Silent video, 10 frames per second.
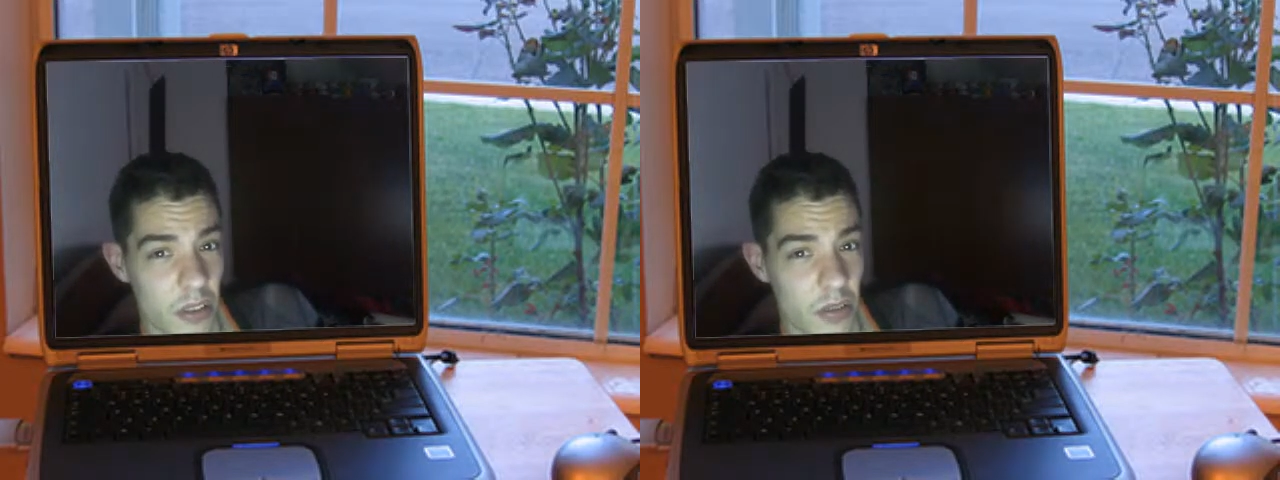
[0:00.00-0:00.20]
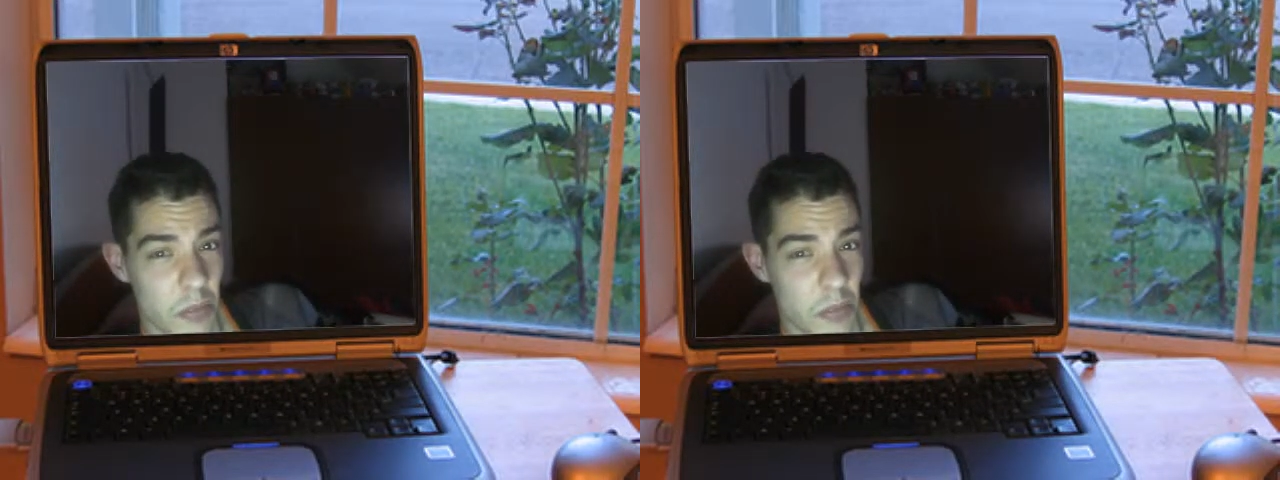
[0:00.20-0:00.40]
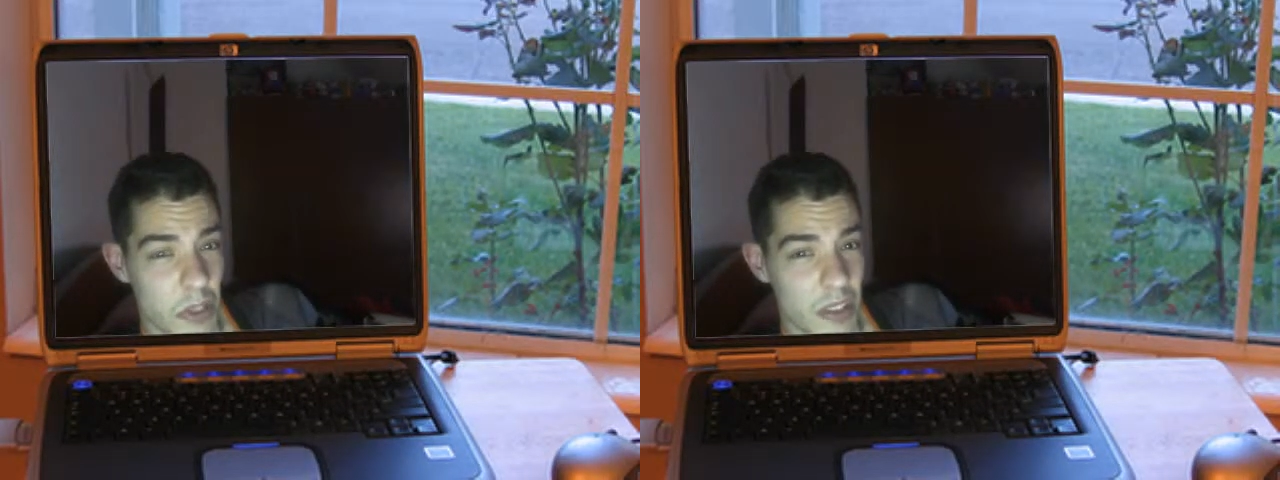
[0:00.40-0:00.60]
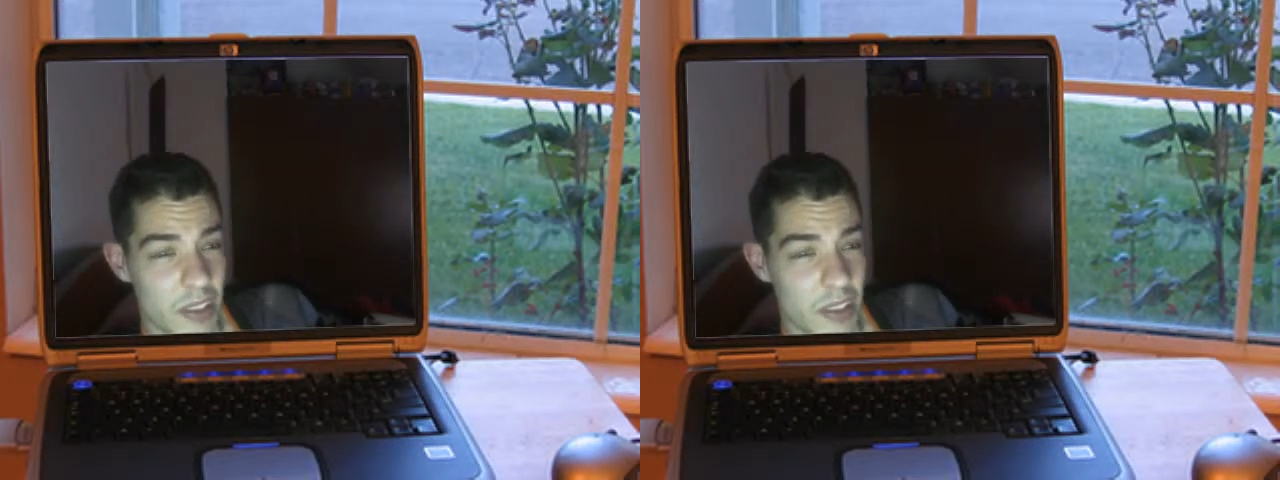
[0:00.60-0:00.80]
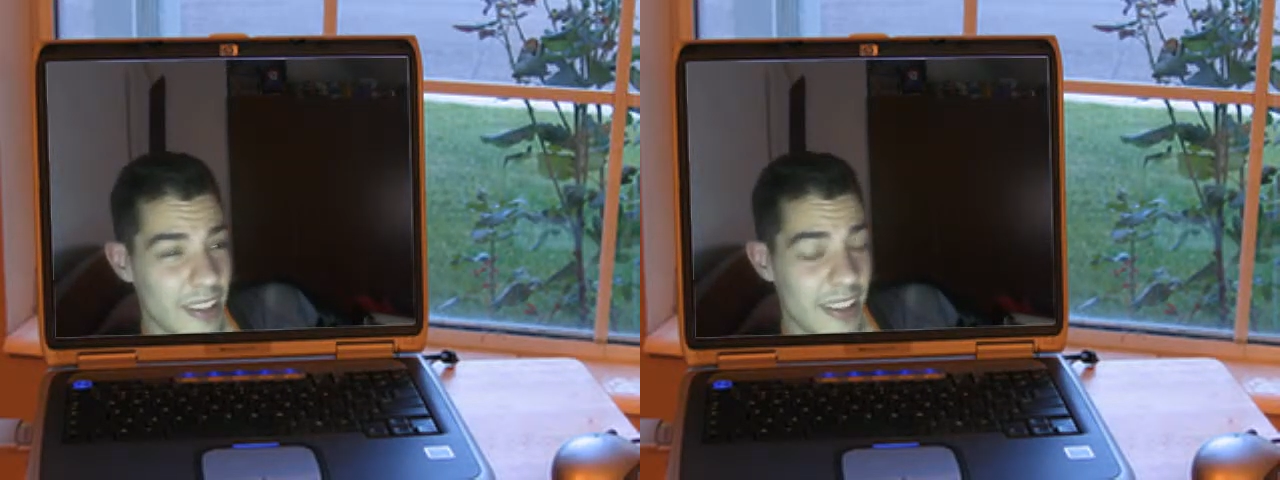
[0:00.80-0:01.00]
Because I
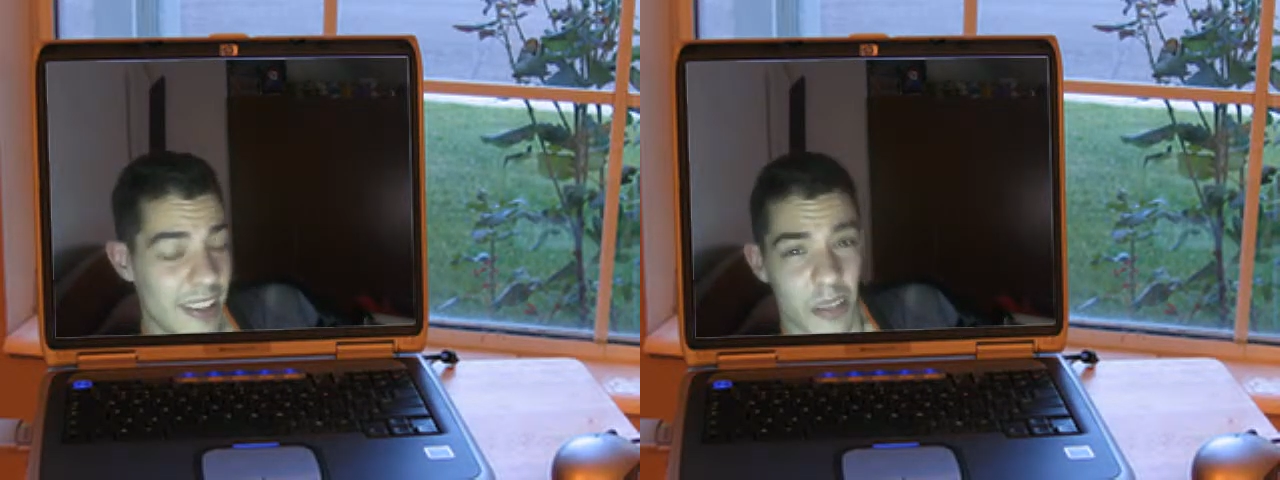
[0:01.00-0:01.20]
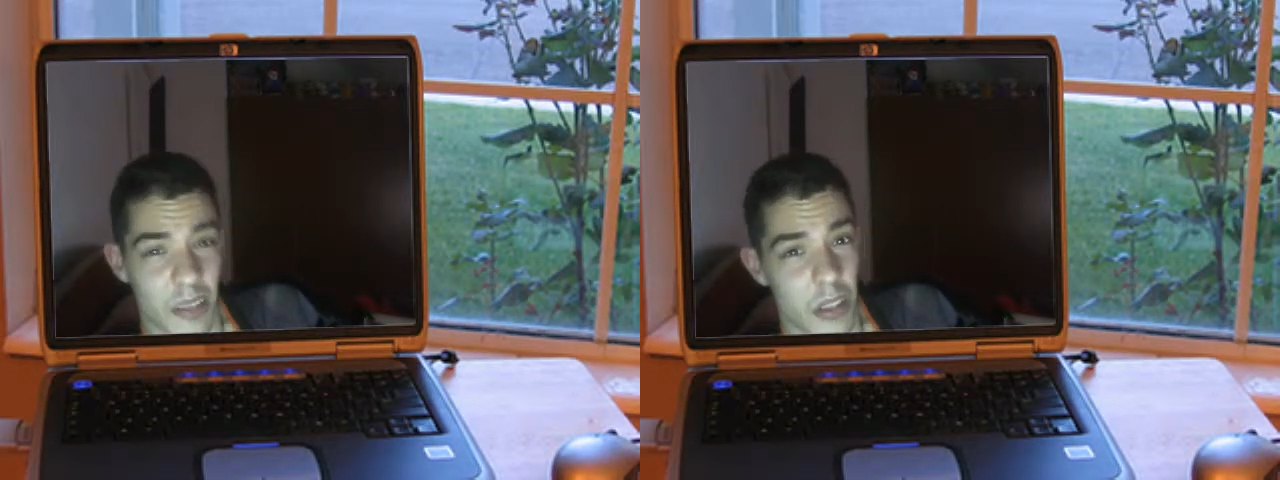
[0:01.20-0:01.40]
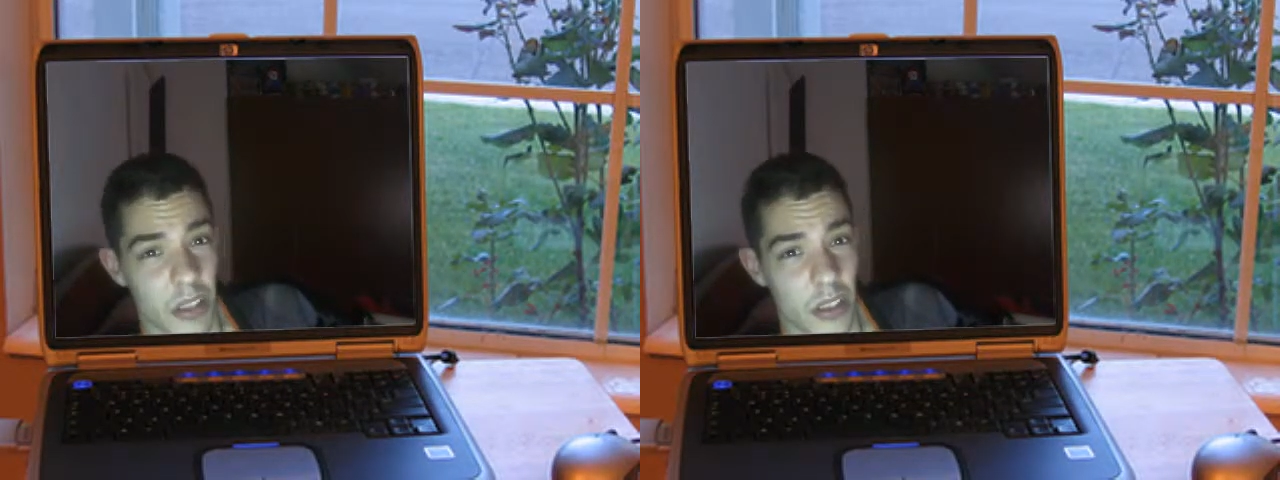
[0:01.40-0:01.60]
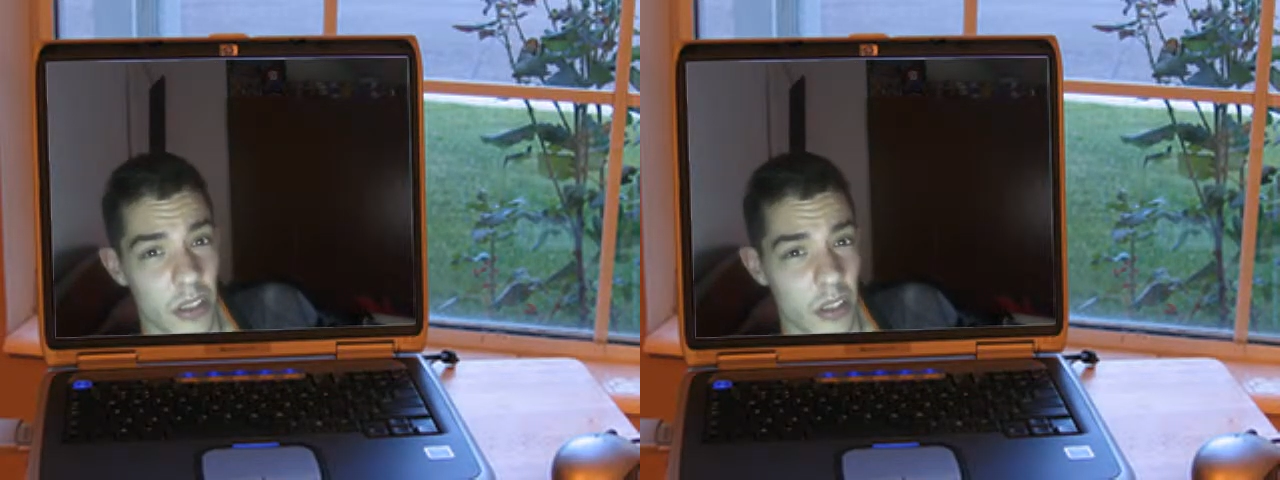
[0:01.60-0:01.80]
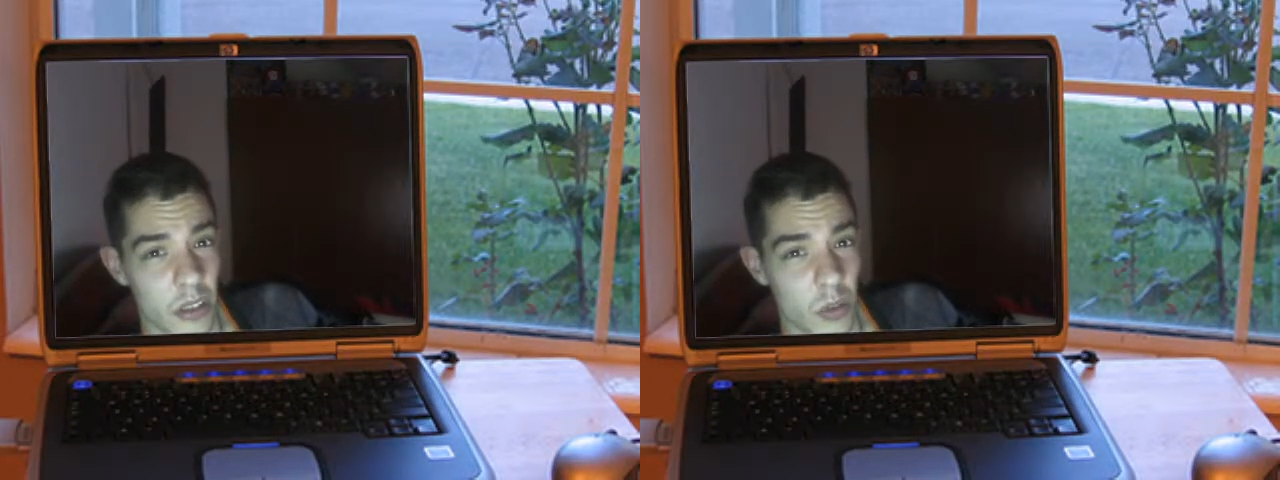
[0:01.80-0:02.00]
tell you something,
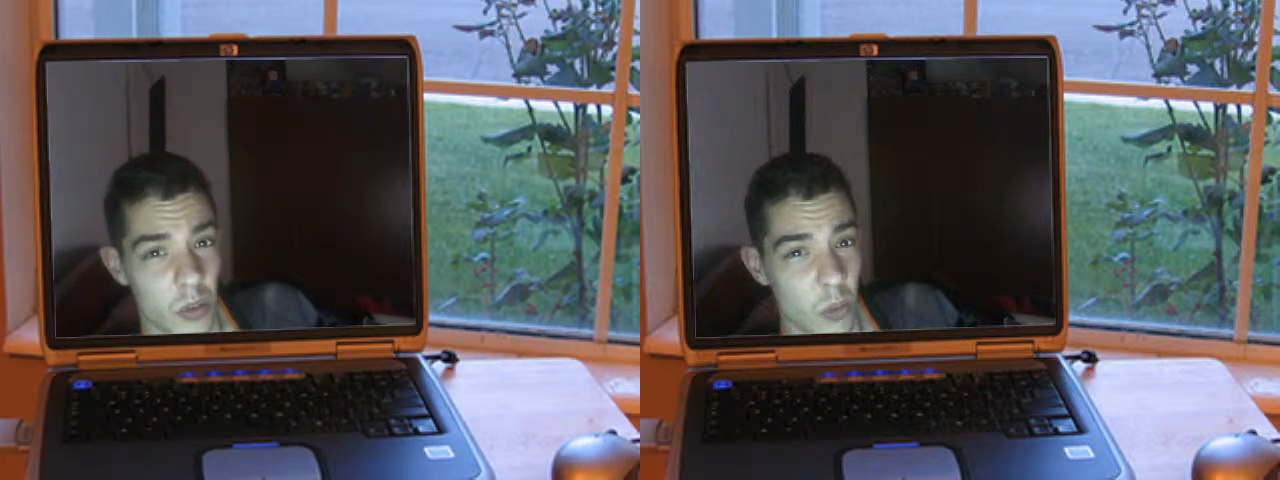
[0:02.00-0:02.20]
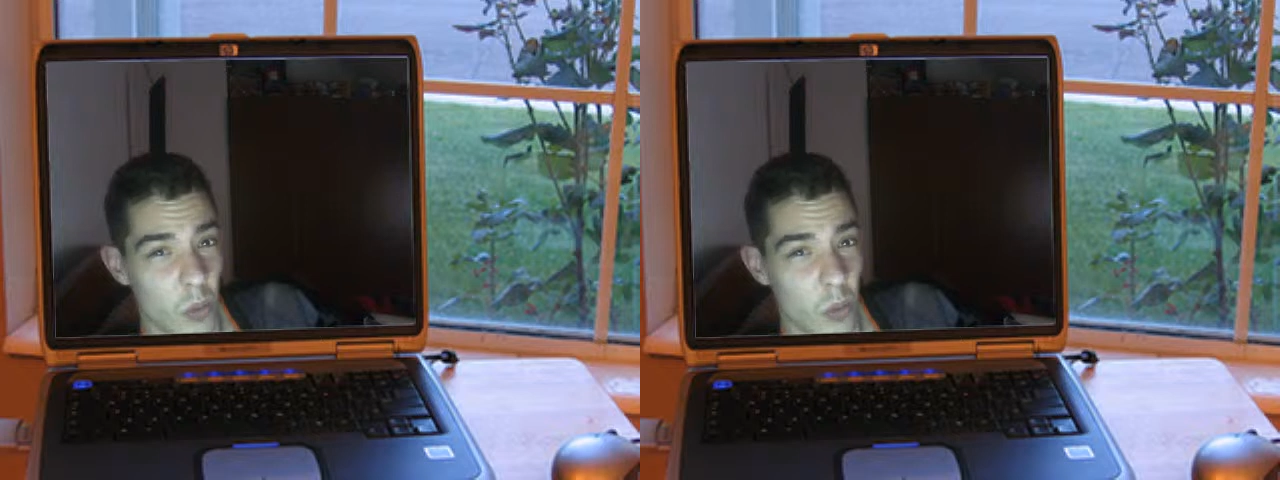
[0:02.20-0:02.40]
what